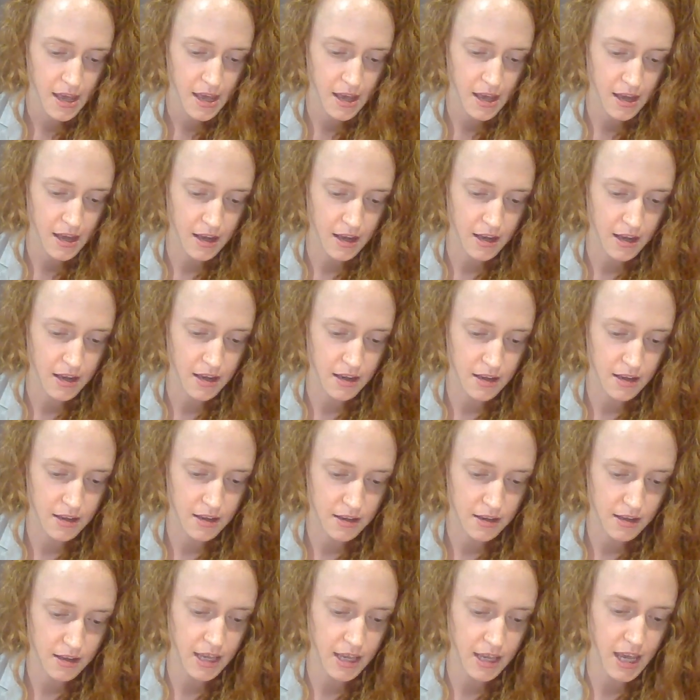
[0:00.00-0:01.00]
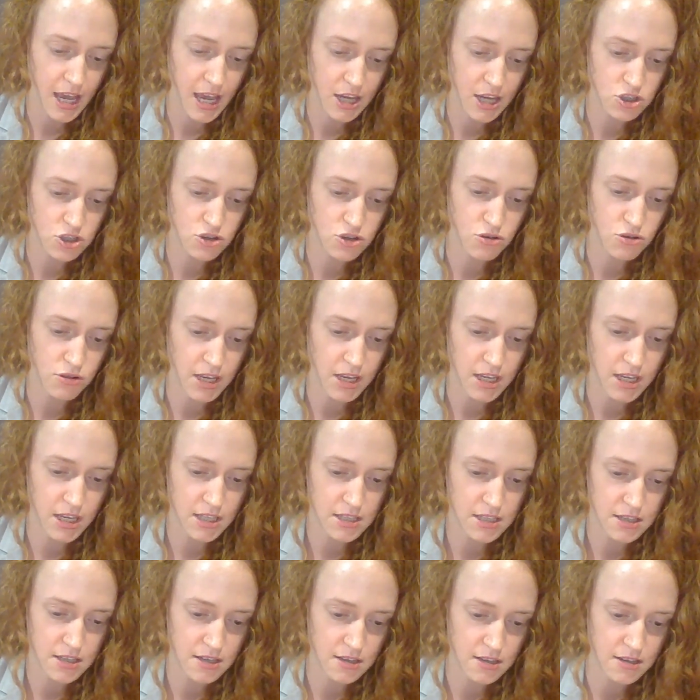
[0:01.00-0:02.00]
Catch you
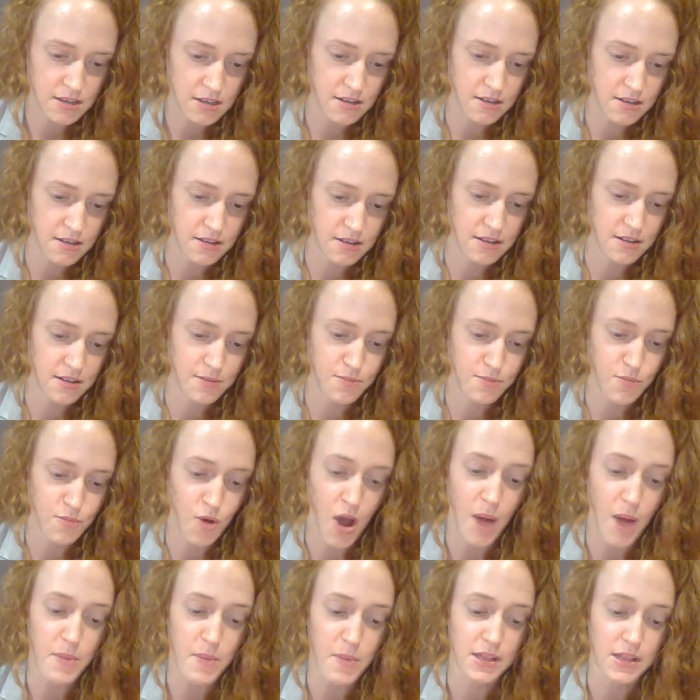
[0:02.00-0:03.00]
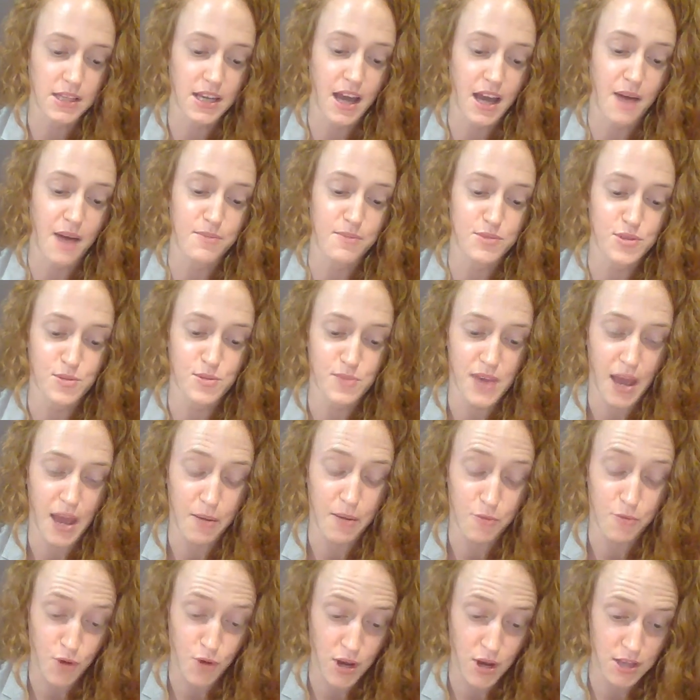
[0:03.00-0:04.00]
later. Mohammed, come to me,
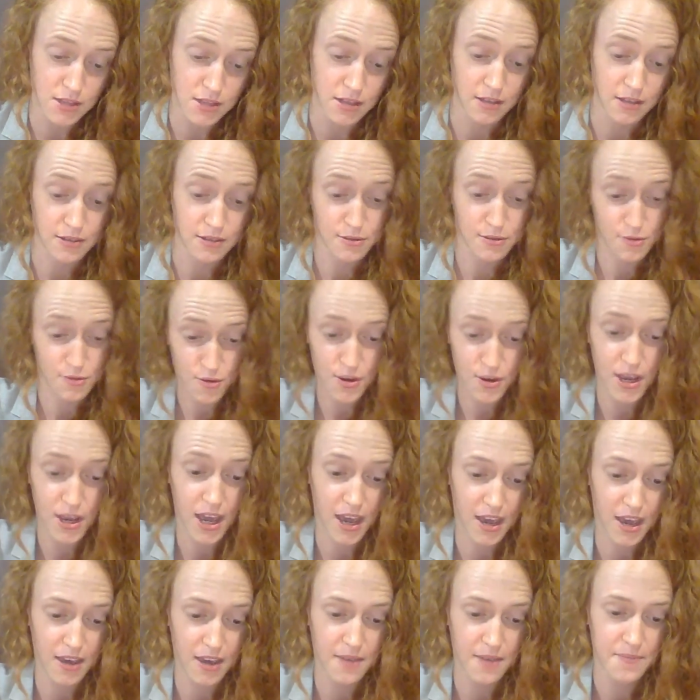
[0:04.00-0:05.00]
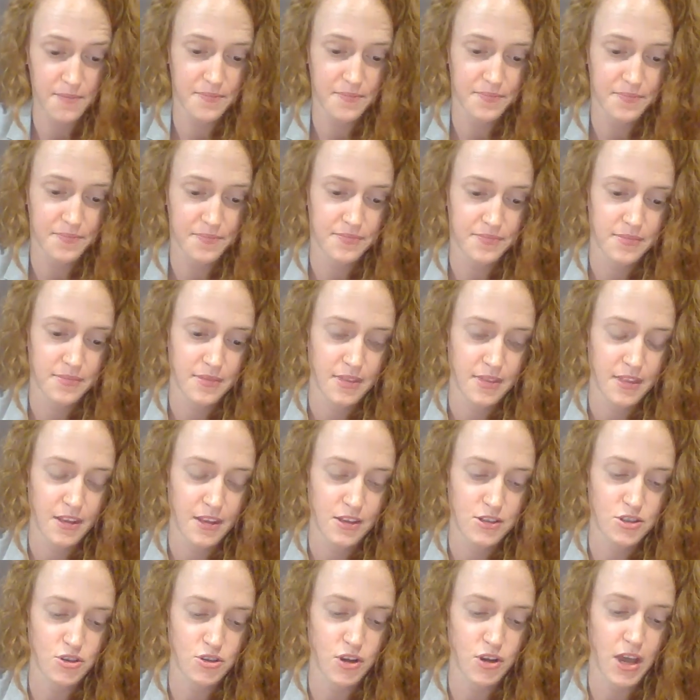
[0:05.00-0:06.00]
I'm waiting. Okay,
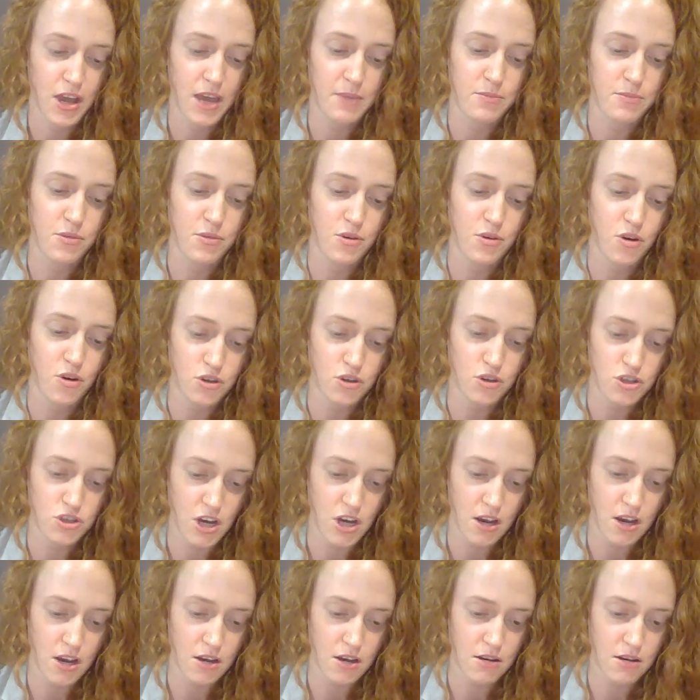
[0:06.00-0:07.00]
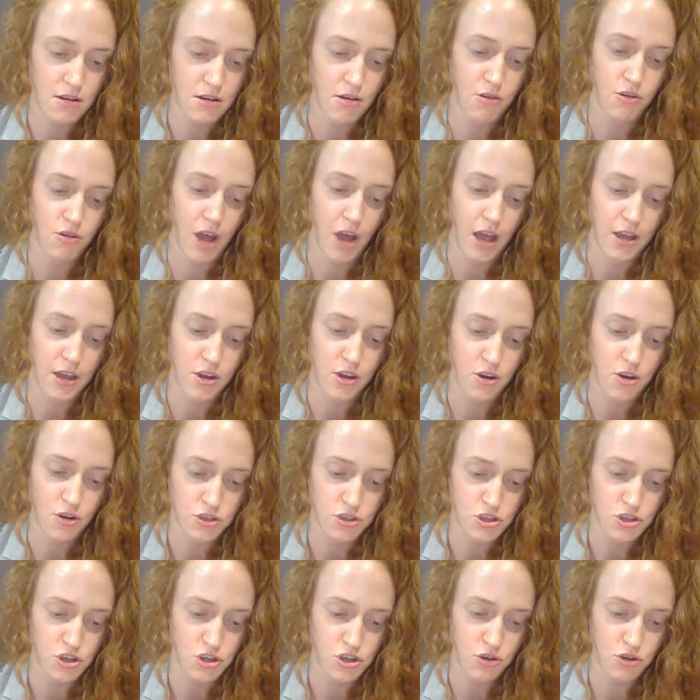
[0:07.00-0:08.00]
Zohaib, gotcha. Oh, I
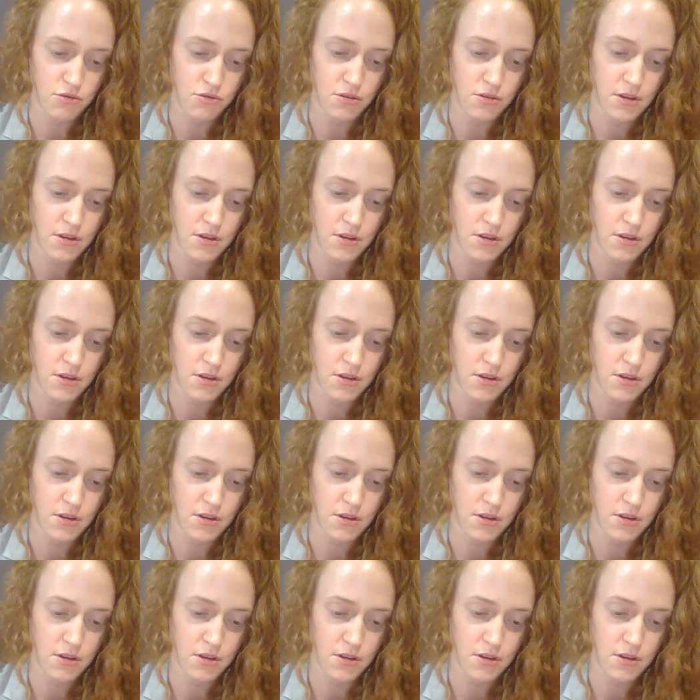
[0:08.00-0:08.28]
got you.